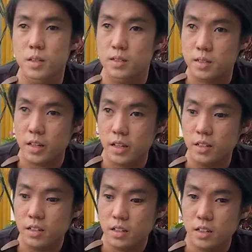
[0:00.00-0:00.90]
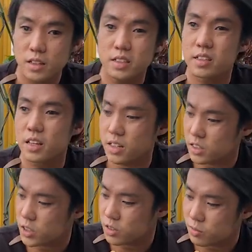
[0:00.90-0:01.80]
Second, this thing
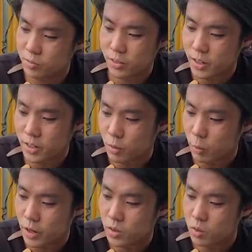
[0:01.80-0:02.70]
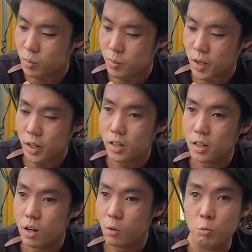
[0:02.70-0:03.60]
is just really way too big.
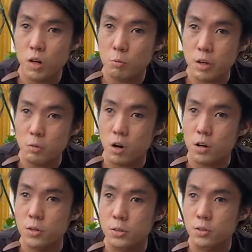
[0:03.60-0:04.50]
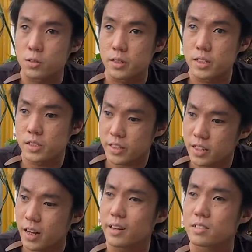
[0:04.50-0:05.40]
What WeWalk could do is
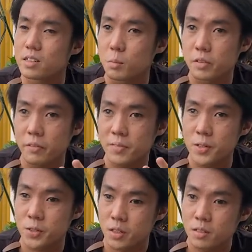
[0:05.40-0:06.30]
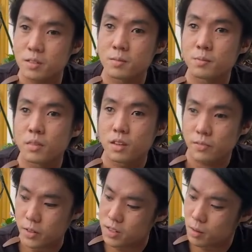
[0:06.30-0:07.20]
just cut out some of the features.
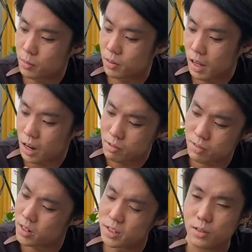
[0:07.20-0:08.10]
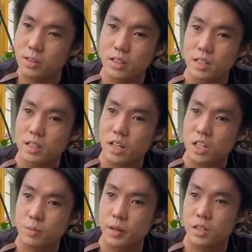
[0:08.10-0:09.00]
For example, I really don't think the
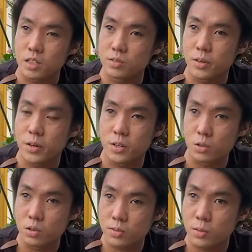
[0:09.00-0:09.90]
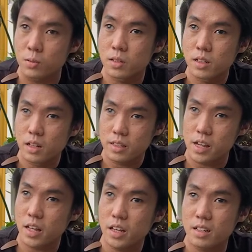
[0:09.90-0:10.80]
touchpad is very useful.
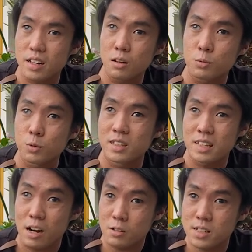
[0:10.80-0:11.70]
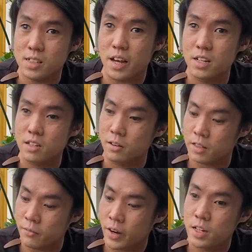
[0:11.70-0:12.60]
Taking it out would downsize the
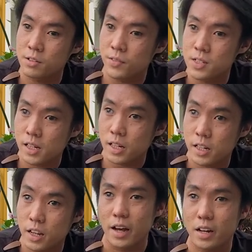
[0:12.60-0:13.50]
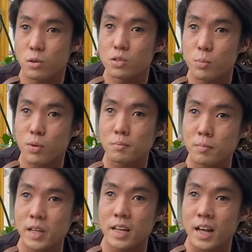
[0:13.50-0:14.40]
device physically and also
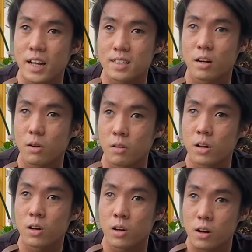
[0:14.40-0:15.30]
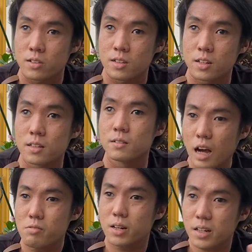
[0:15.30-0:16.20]
probably cut down on the cost.
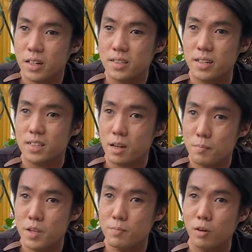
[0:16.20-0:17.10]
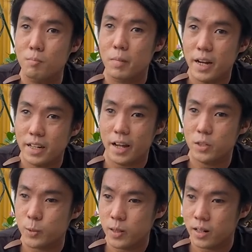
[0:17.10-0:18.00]
I recognize that some people might
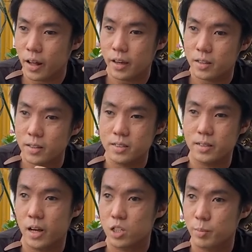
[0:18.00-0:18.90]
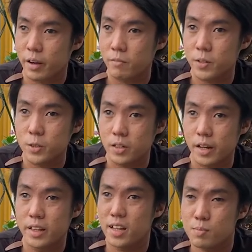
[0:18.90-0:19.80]
actually like this touchpad feature
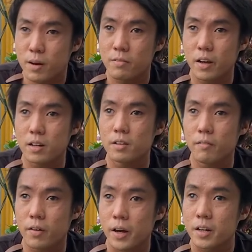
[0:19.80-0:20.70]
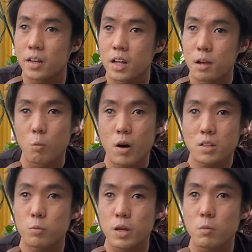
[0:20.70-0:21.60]
and that's perfectly fine.
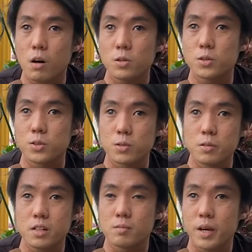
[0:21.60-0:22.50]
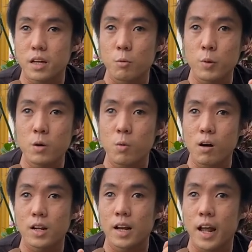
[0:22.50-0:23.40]
What WeWalk could do is make a
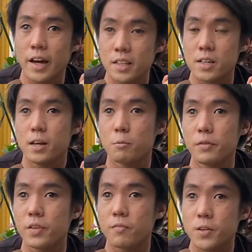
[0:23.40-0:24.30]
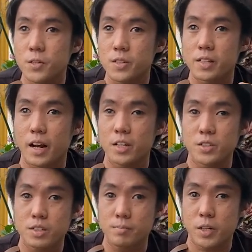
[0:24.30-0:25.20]
WeWalk Lite with the features that I
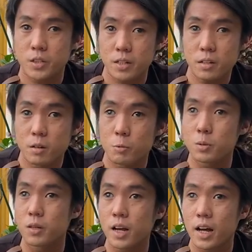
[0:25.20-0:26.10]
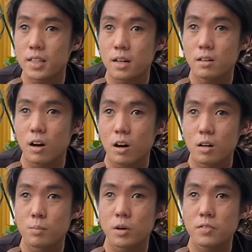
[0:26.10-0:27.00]
just mentioned which would cut down
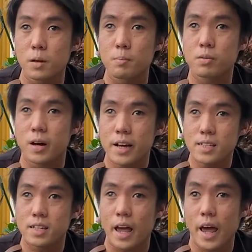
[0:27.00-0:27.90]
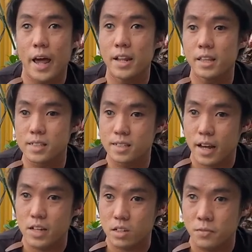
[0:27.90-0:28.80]
on both the price and the
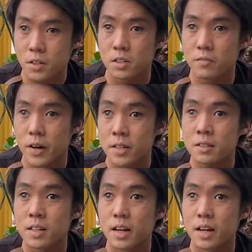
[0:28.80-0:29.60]
size of the device.